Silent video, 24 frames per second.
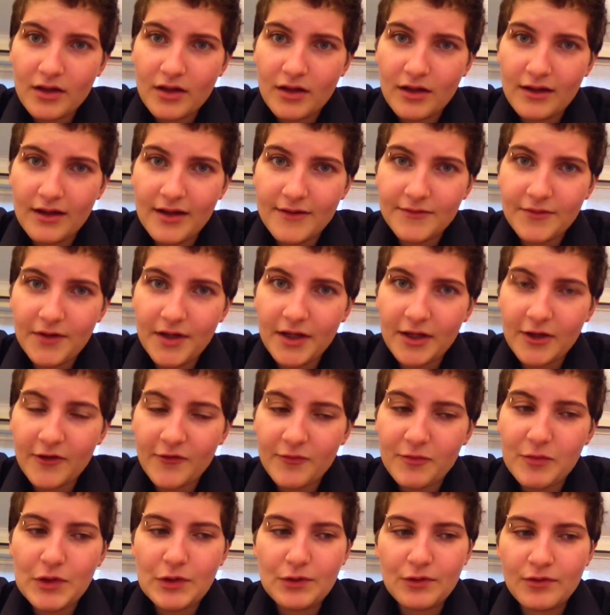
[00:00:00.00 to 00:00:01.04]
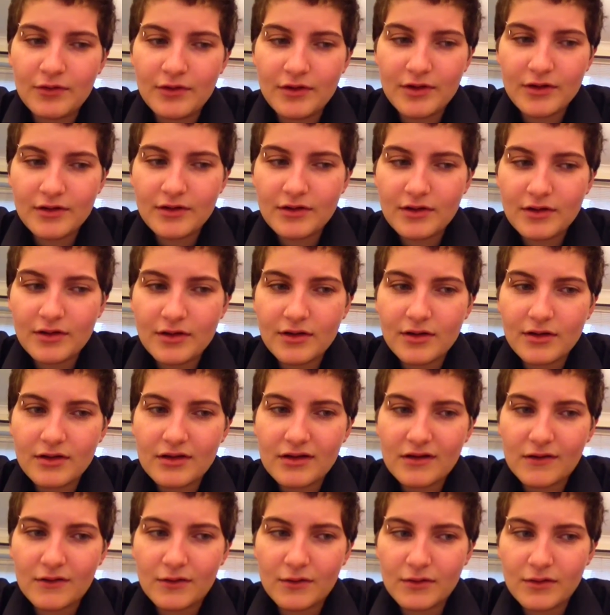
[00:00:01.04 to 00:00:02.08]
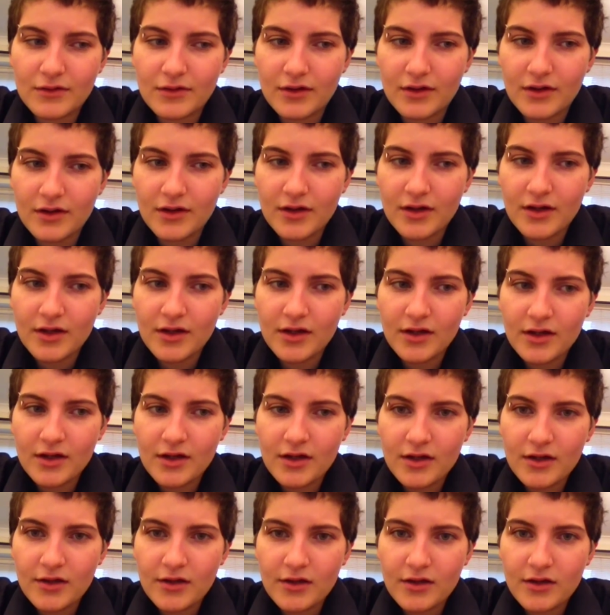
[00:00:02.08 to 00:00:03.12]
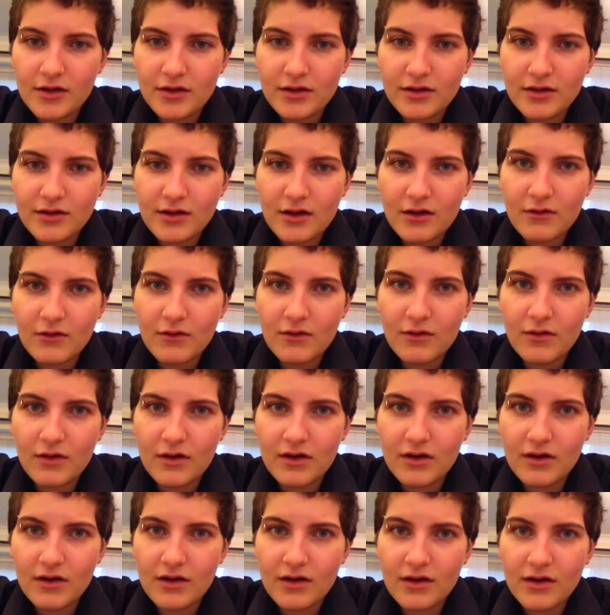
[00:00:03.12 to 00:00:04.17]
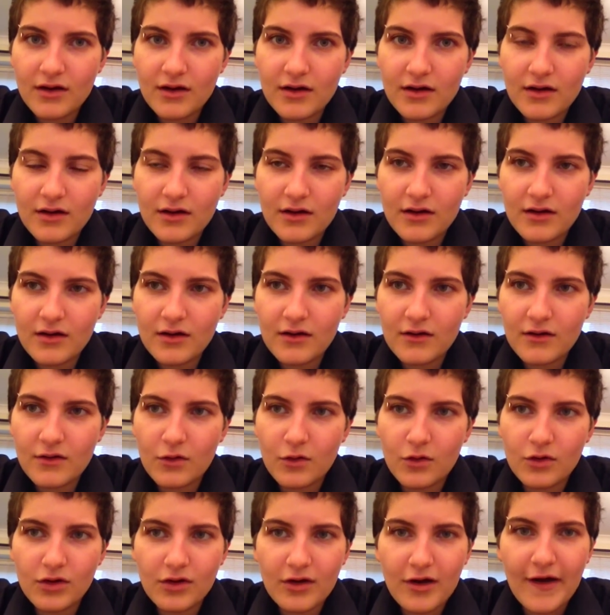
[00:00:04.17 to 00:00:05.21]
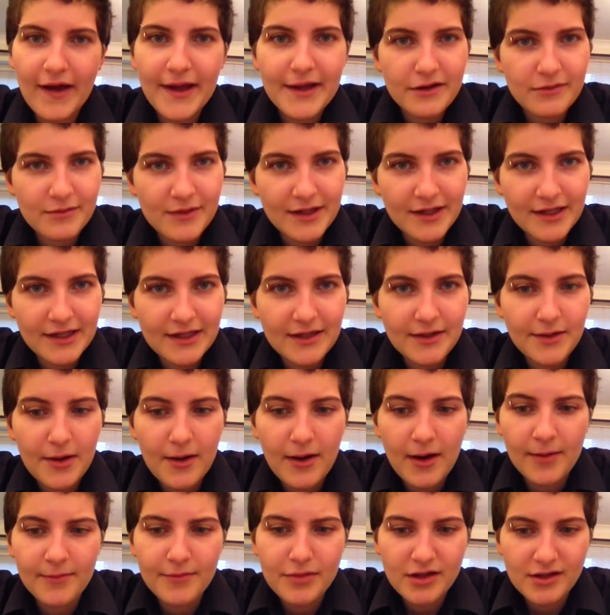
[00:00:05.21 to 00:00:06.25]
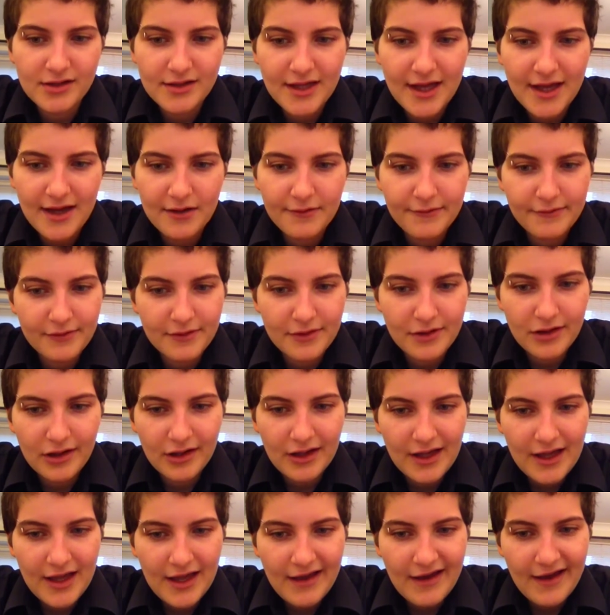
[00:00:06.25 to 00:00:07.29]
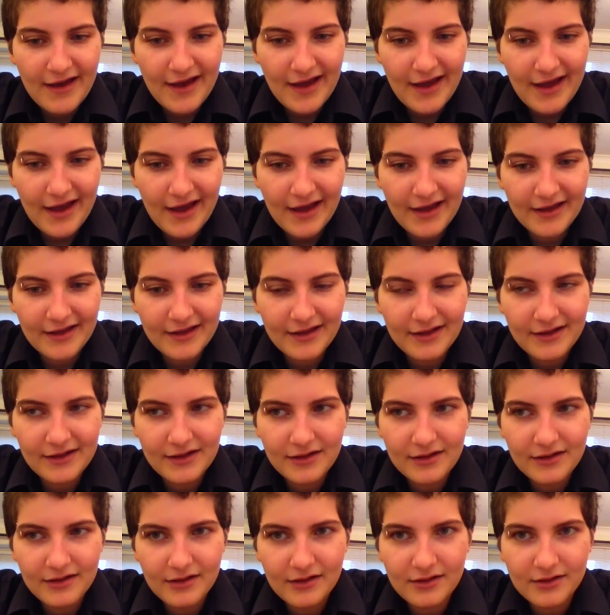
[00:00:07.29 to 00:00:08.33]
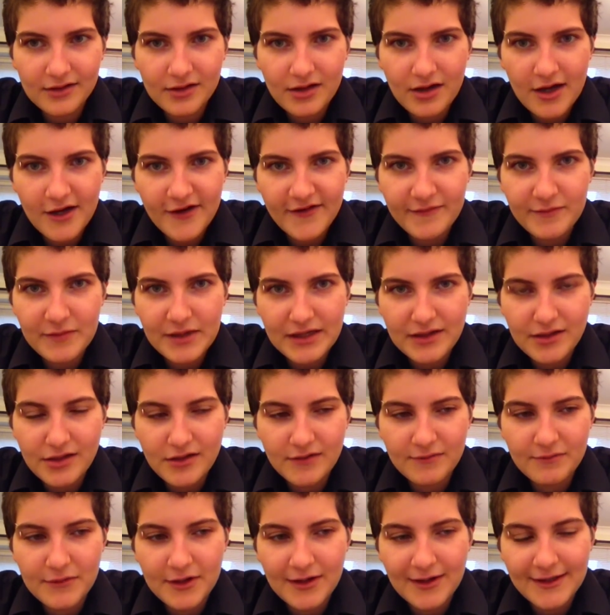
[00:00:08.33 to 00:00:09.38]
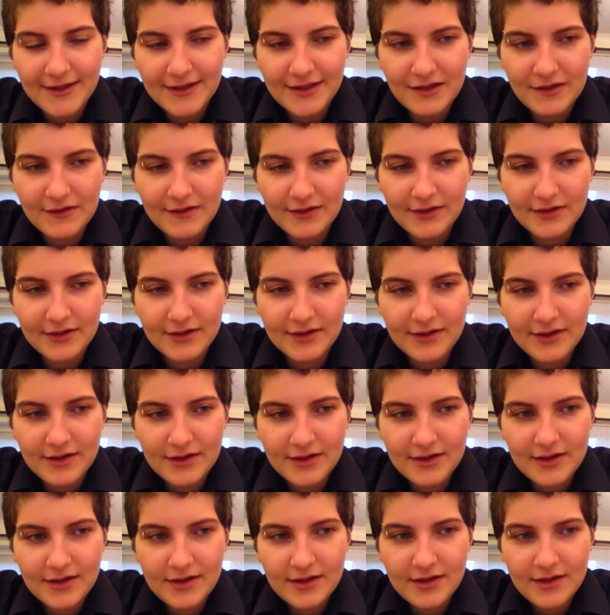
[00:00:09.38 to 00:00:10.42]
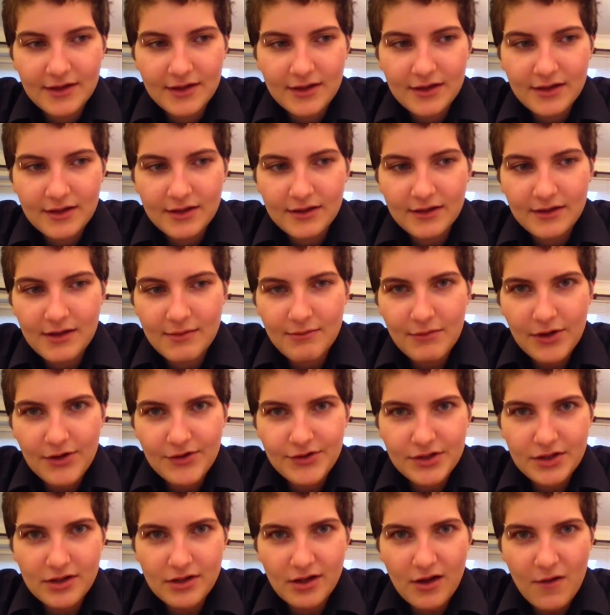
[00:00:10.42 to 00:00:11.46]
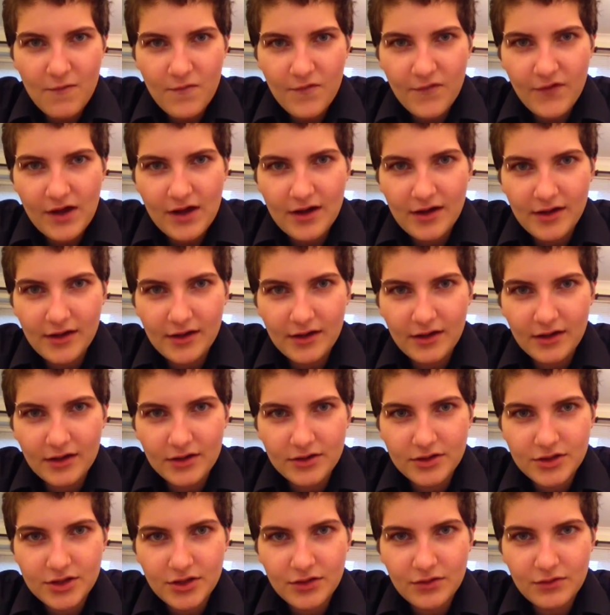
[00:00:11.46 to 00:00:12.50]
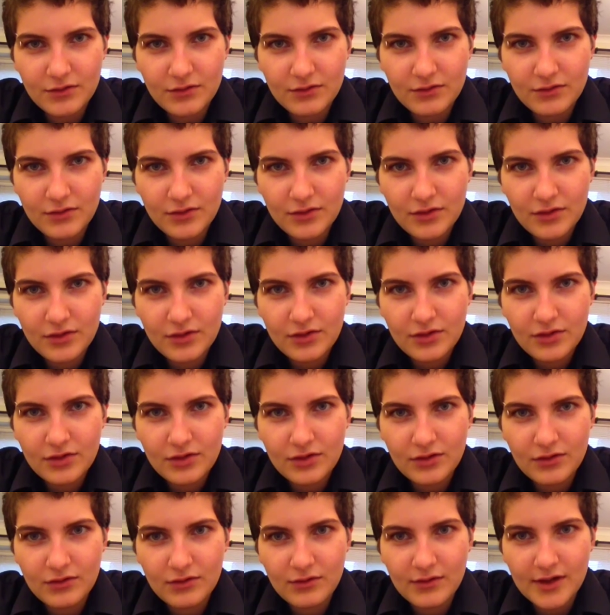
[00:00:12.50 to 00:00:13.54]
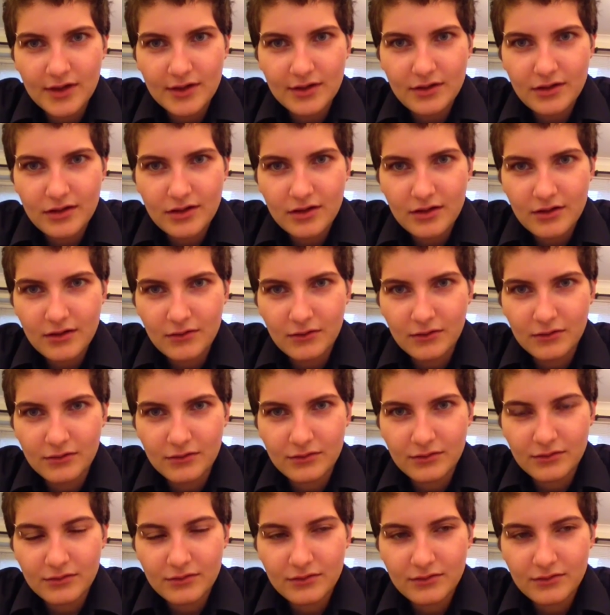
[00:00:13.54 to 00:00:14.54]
levelling of mood. So no or not as many ups and downs, and kind of peace of mind that the emotions I'm feeling are due to external